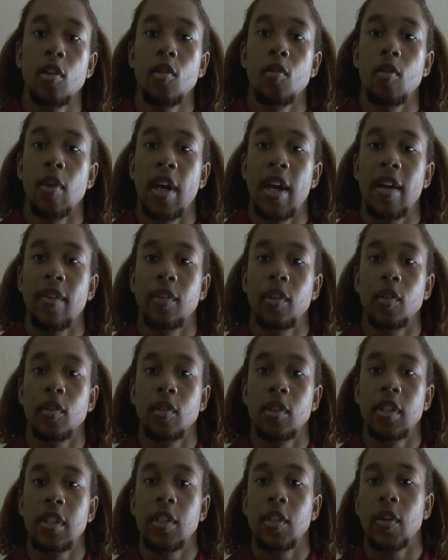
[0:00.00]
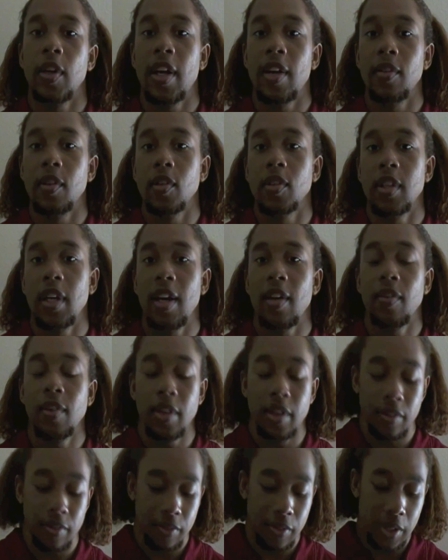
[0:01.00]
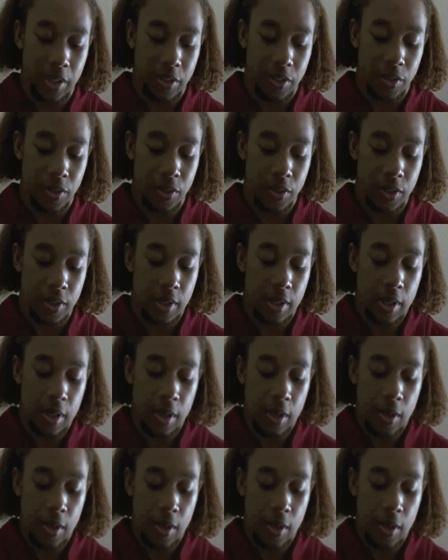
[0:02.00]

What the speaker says: who have those, still have those African features.